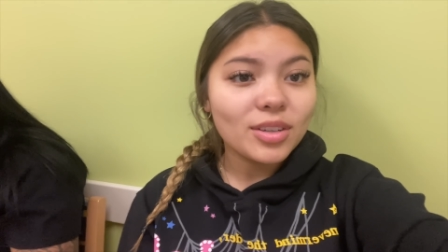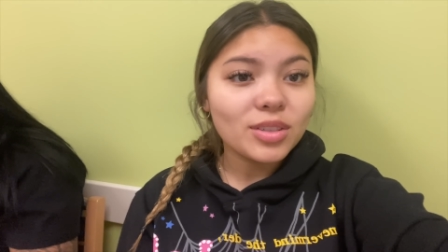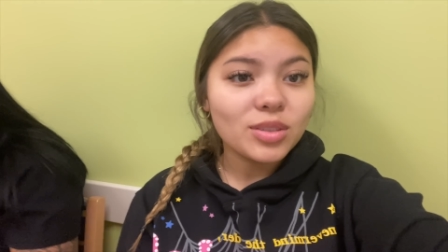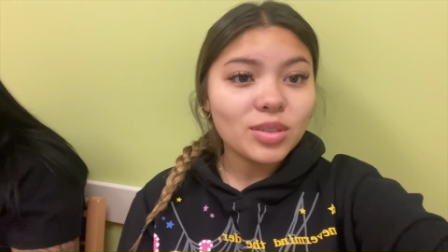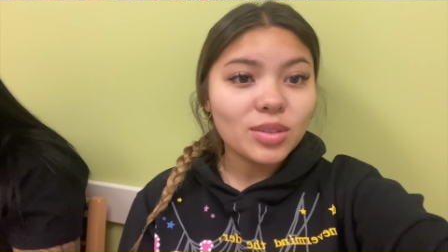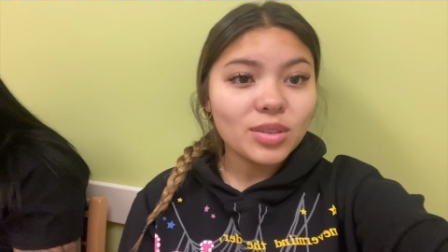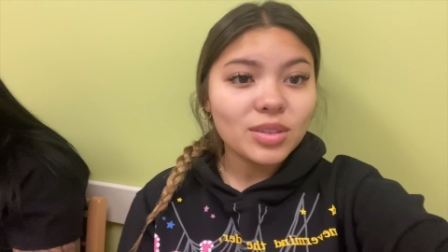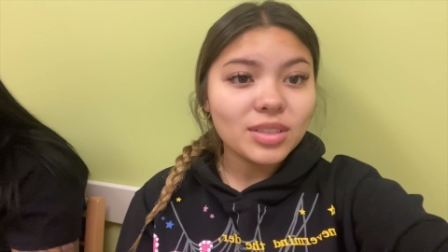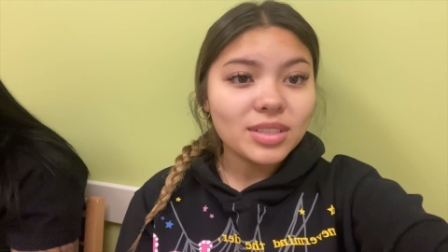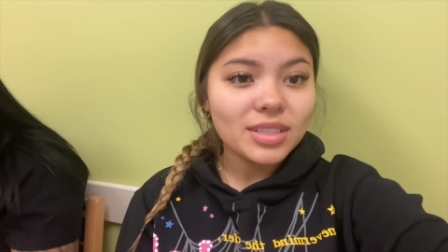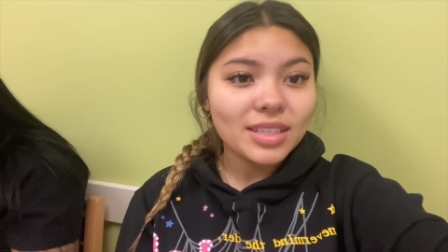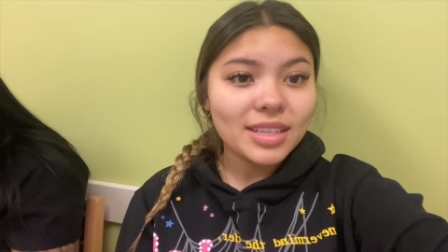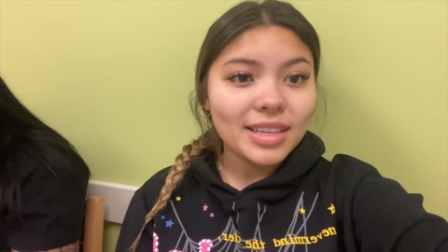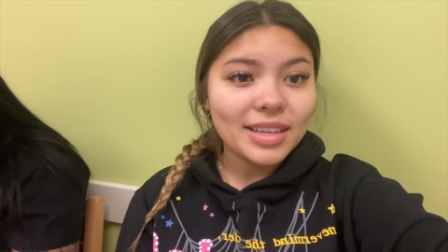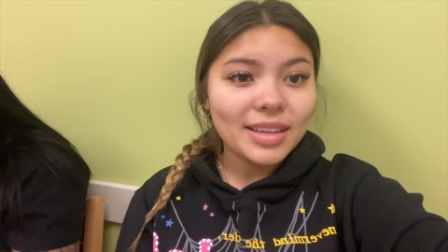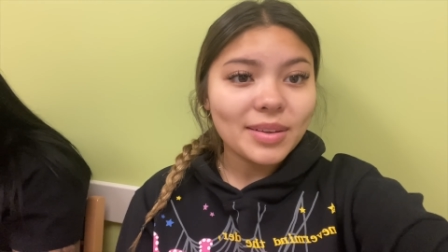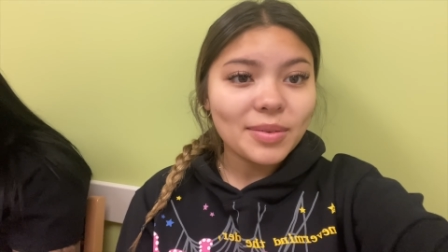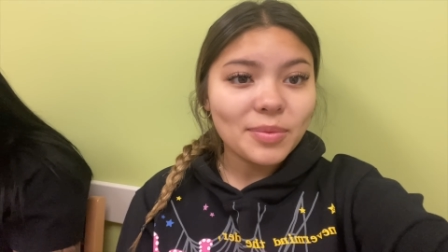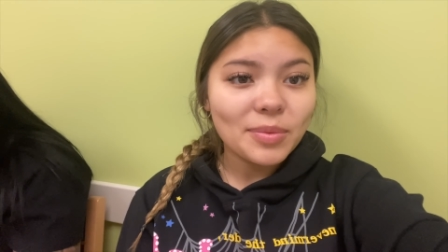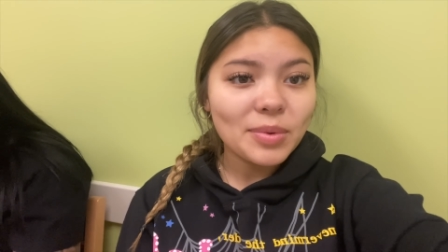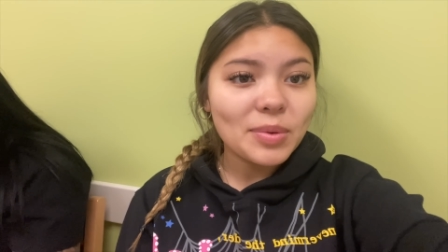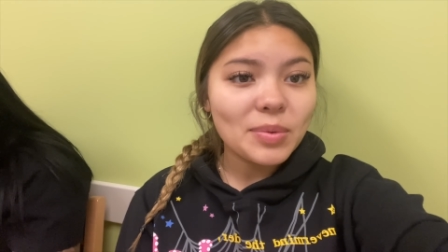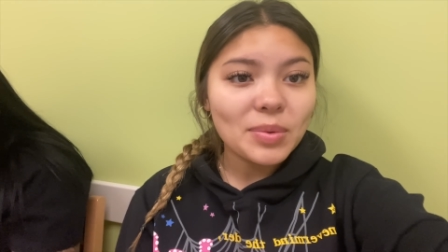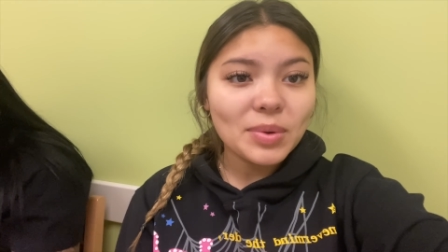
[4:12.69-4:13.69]
So there's like,
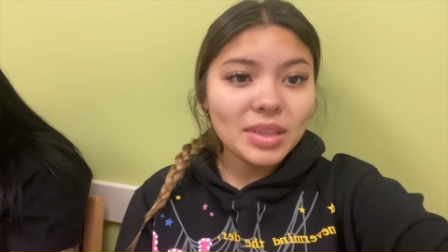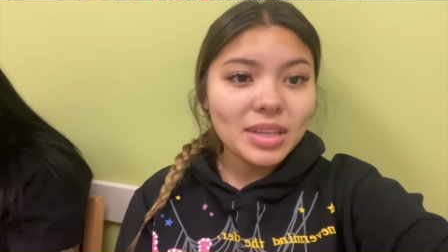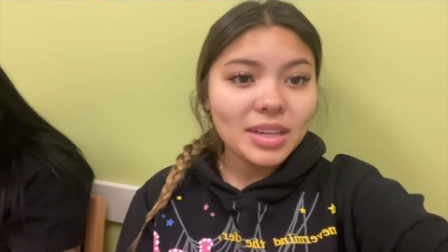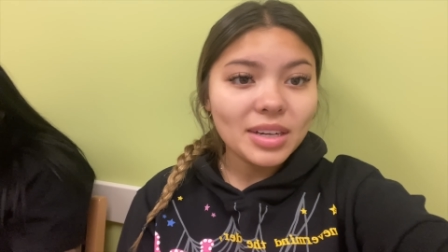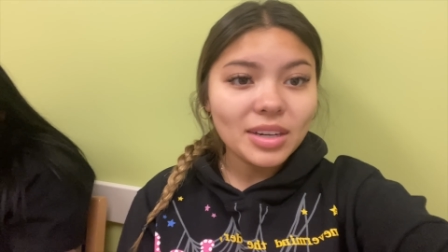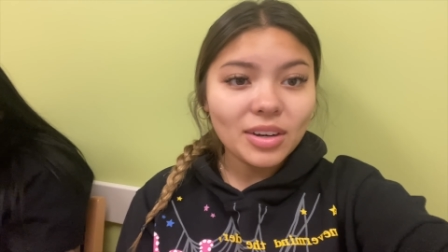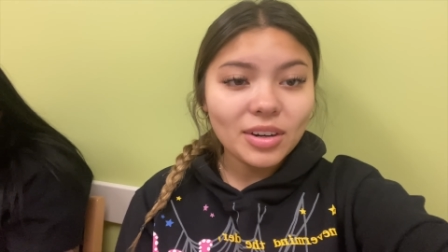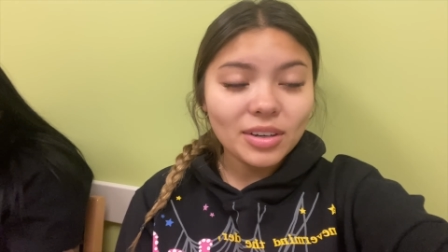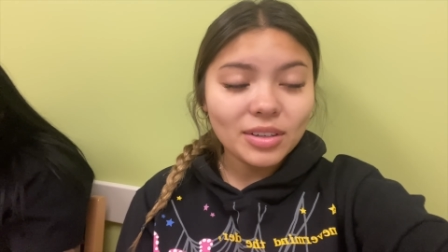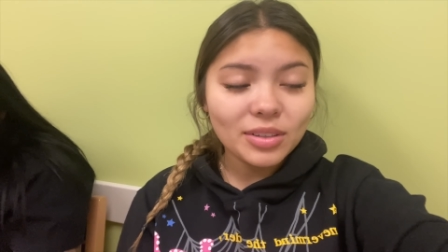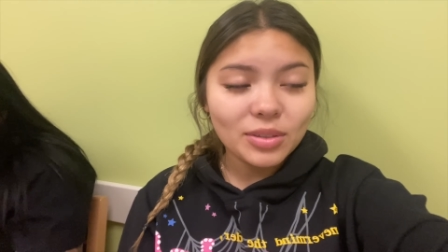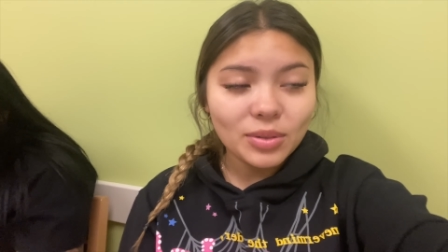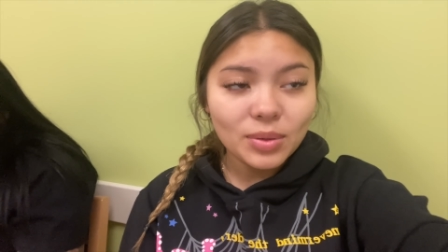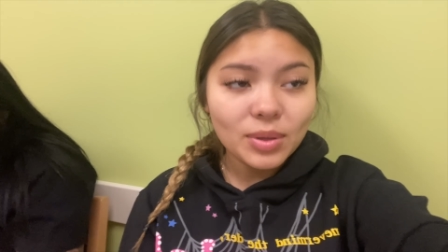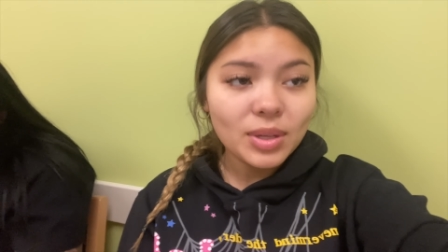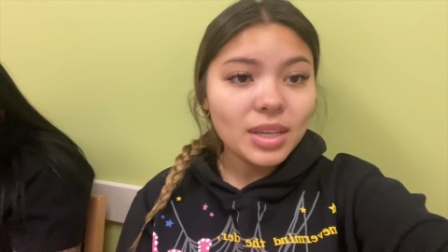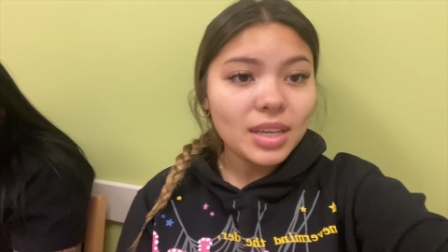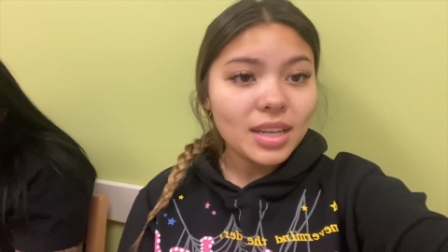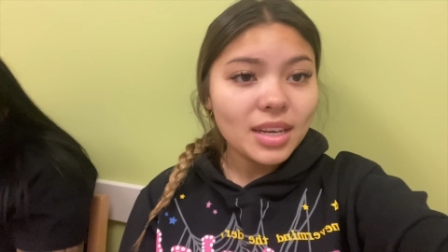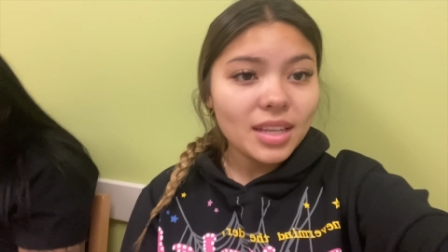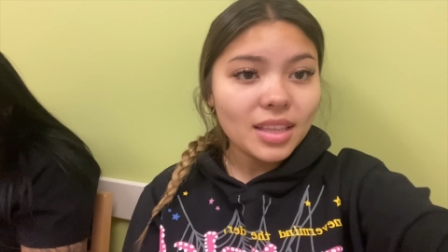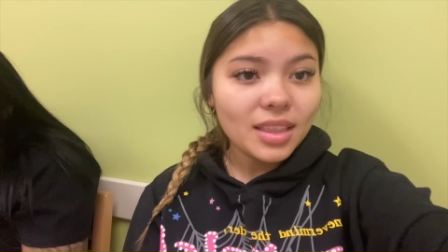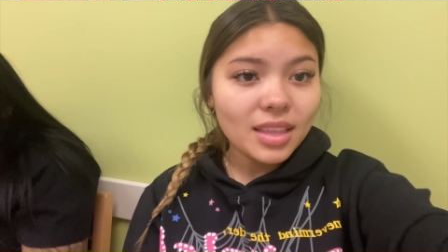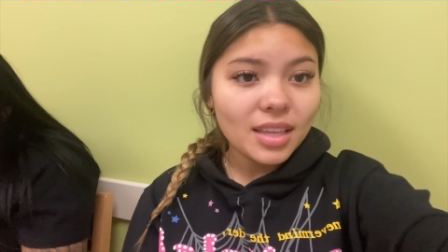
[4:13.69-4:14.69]
we really aren't doing
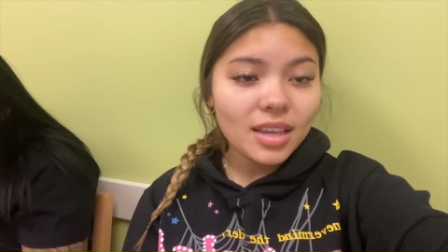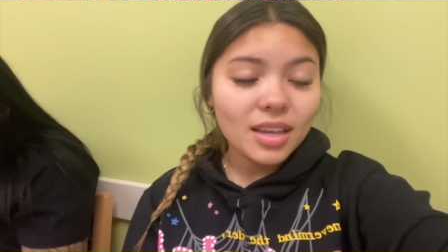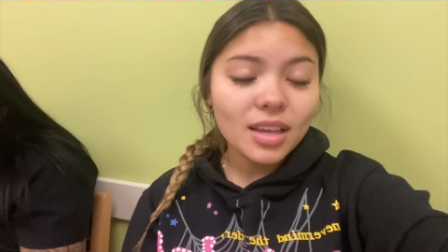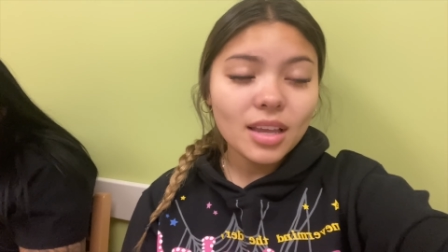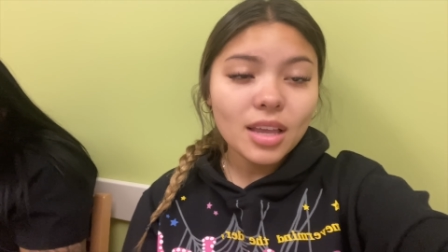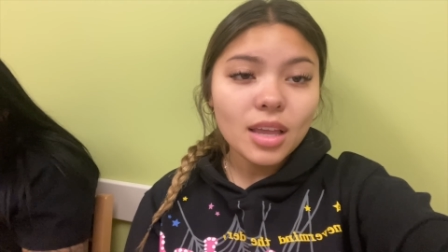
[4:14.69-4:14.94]
anything.